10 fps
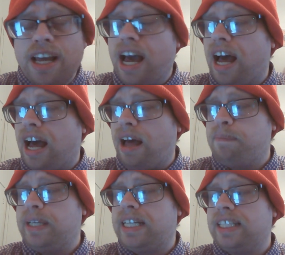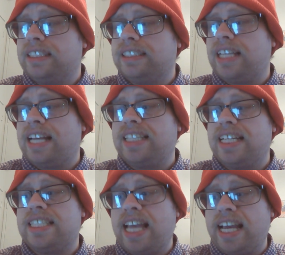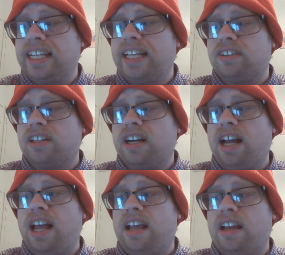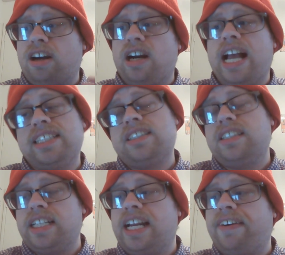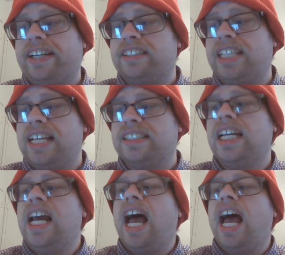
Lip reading: because as they say later, or as the narrator says,